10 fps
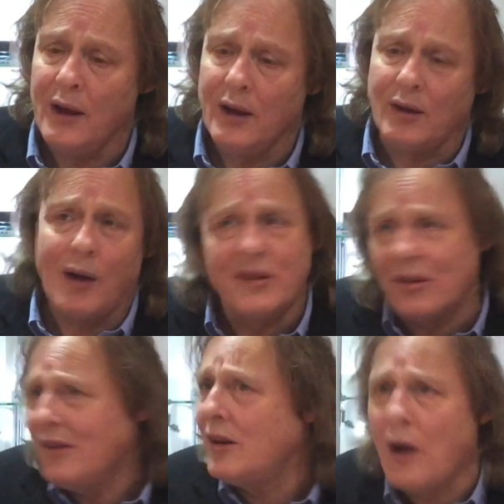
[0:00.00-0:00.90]
So, I'm
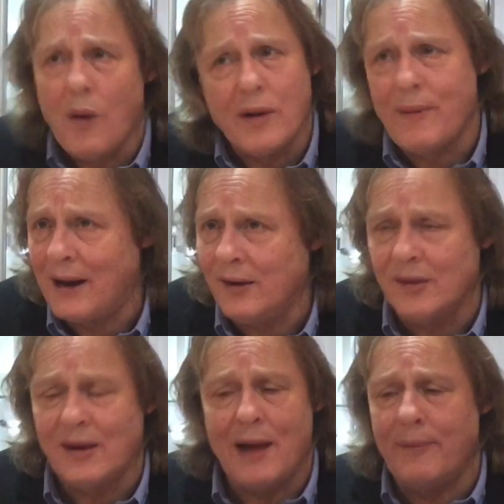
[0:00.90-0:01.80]
sorry to go on about it
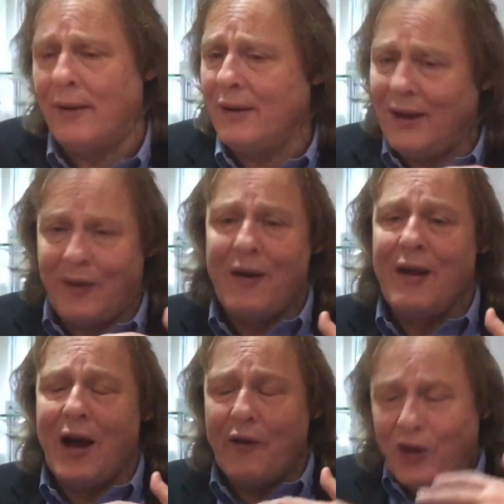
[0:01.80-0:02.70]
today, but, you know,
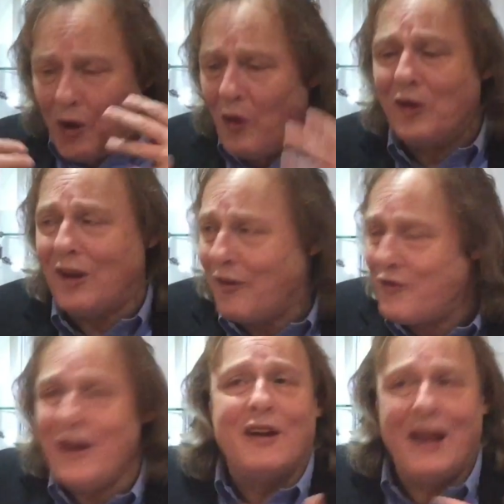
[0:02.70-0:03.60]
of course I
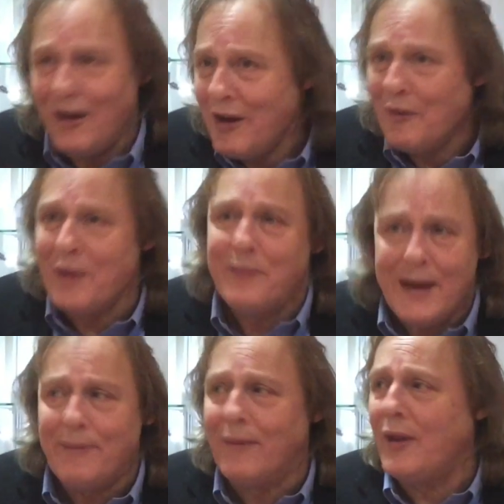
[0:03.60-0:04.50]
feel it when
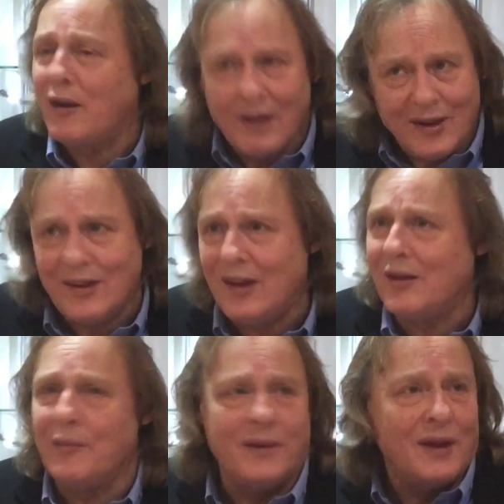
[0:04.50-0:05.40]
people, the
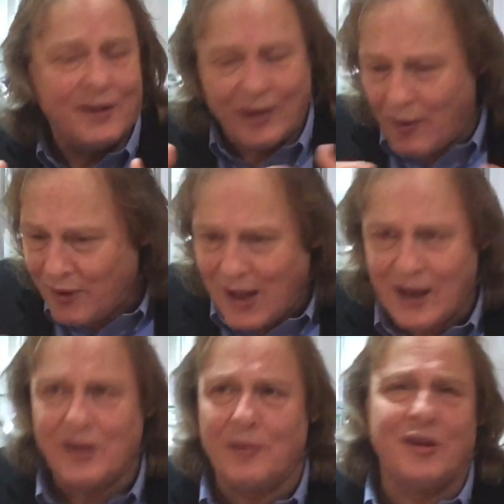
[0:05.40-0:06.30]
criticism and the
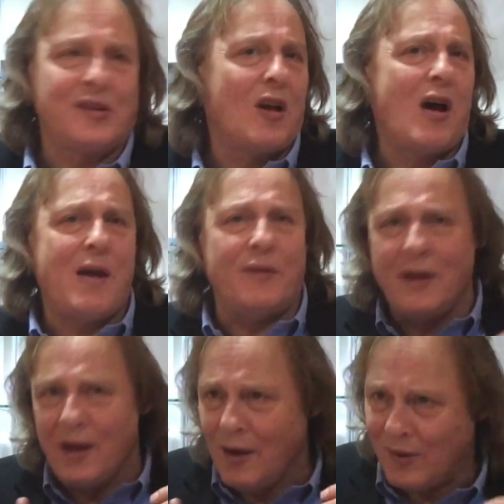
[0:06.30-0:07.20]
taking too much time, and
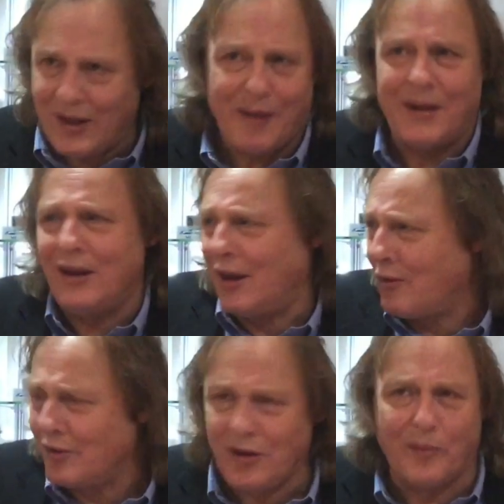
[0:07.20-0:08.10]
sat they
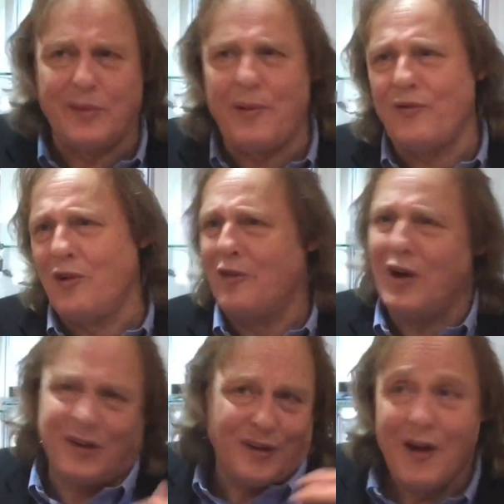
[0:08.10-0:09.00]
got jobs before
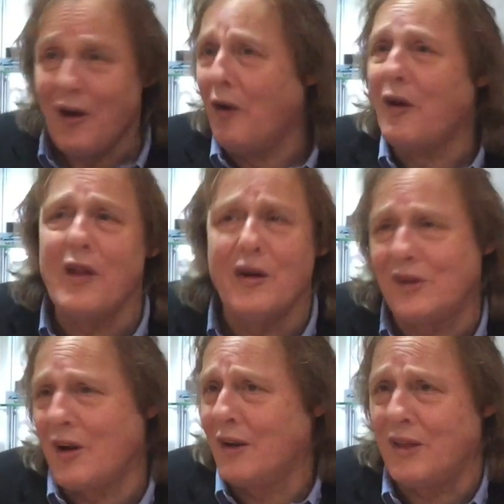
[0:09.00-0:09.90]
us, and all of those
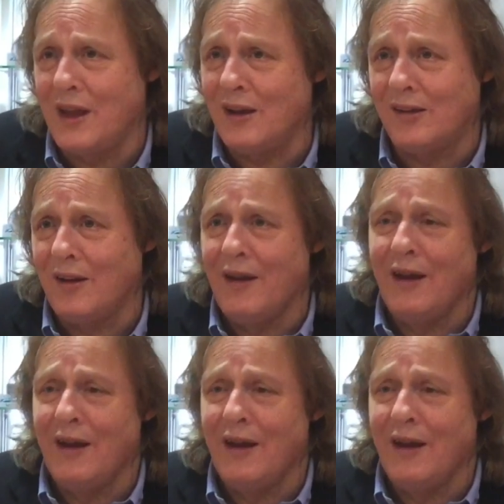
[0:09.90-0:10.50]
kind of things.